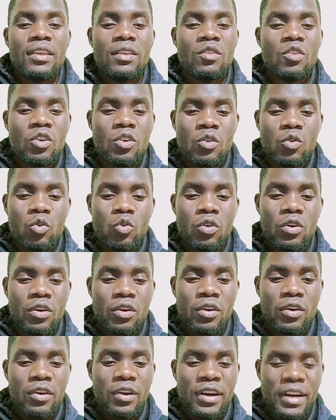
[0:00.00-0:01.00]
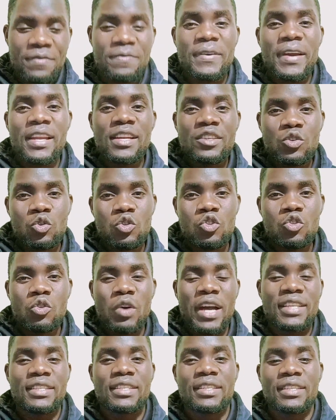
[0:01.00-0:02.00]
You know, Raphael
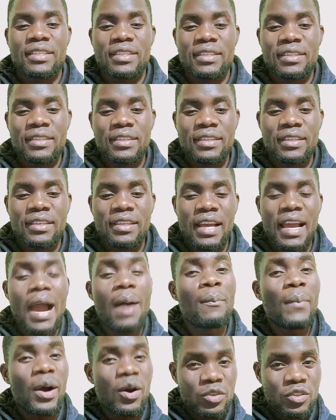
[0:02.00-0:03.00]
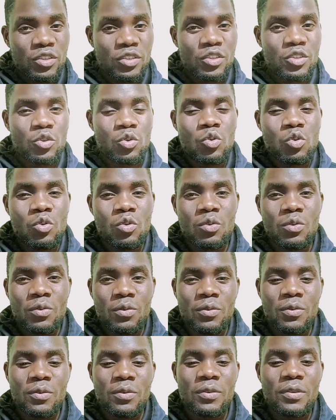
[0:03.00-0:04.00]
Tuju has come out to
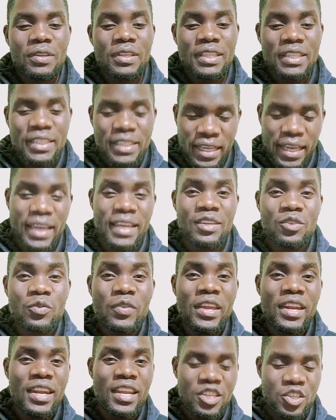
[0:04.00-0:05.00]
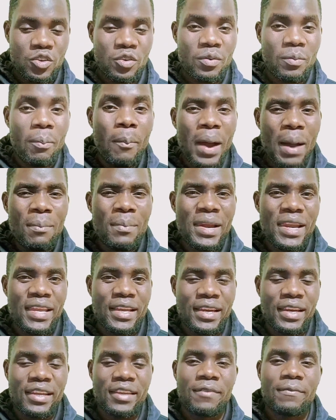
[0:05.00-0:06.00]
say to the nation
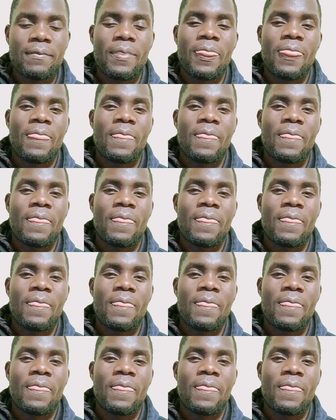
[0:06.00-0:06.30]
publicly